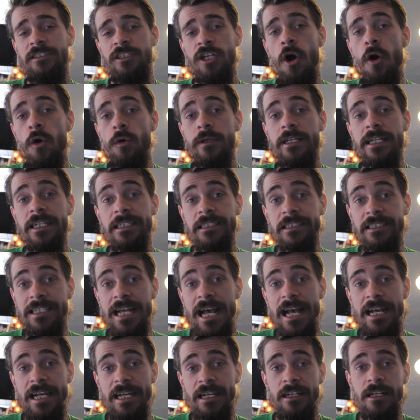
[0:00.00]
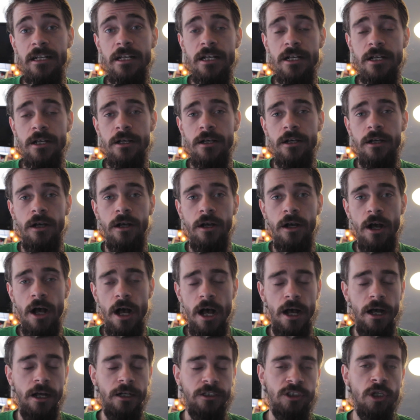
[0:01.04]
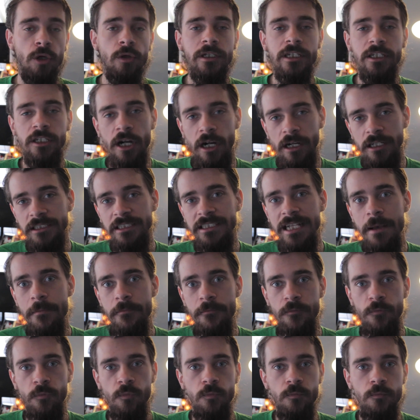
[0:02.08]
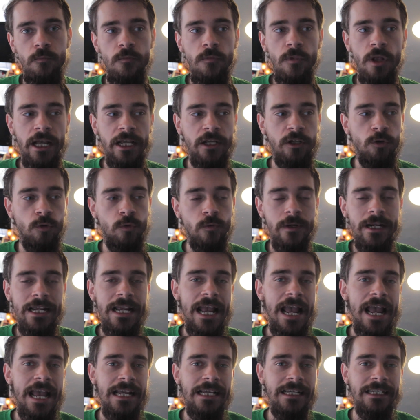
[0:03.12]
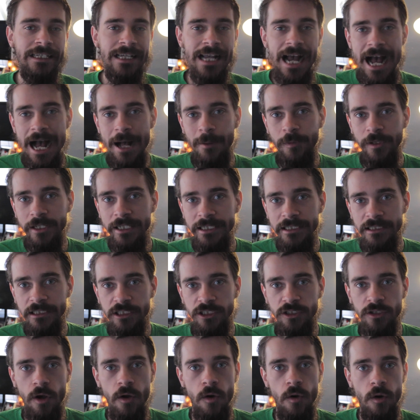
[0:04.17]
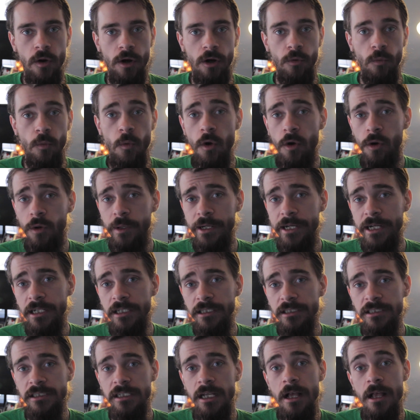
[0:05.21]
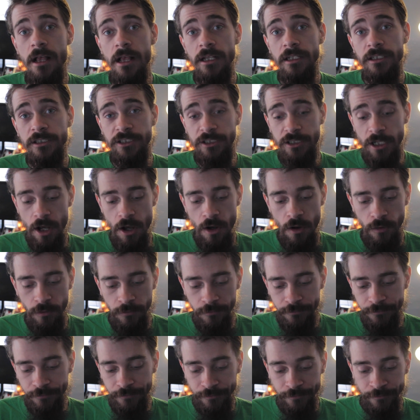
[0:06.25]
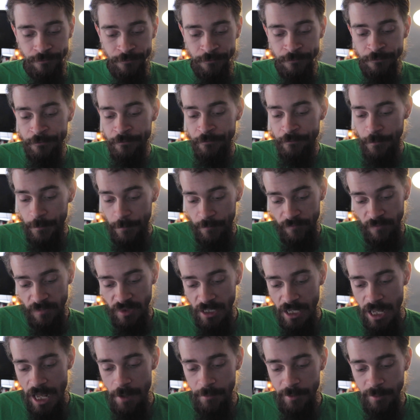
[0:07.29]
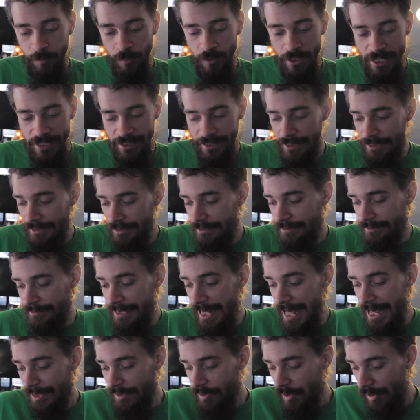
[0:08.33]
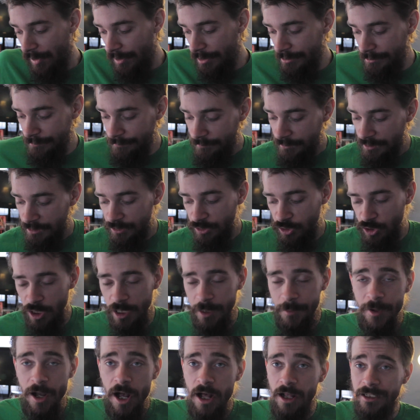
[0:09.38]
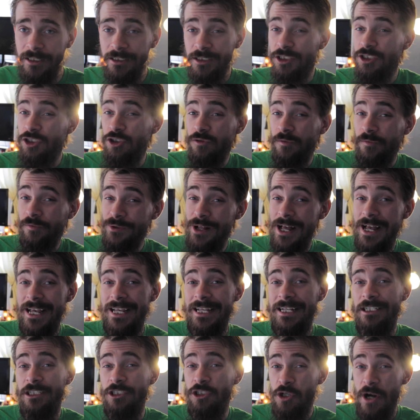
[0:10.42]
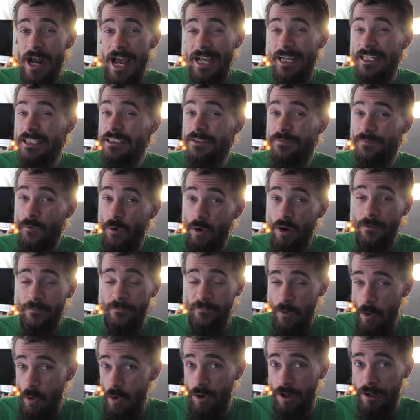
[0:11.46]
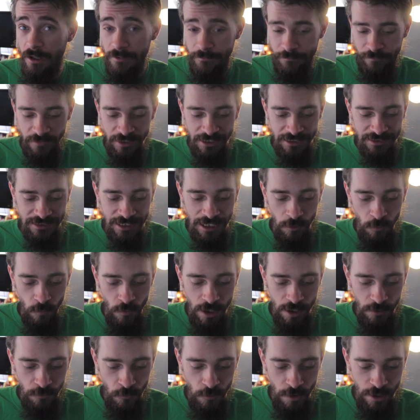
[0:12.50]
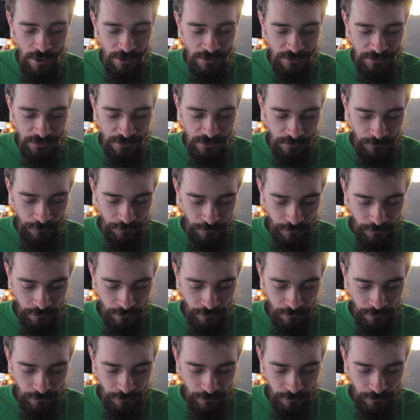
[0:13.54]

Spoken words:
of tokens that, token cards that like create goblins or warriors. So I'll be playing that card, turning them all into flying dragons, 4/4 instead of 1/1s,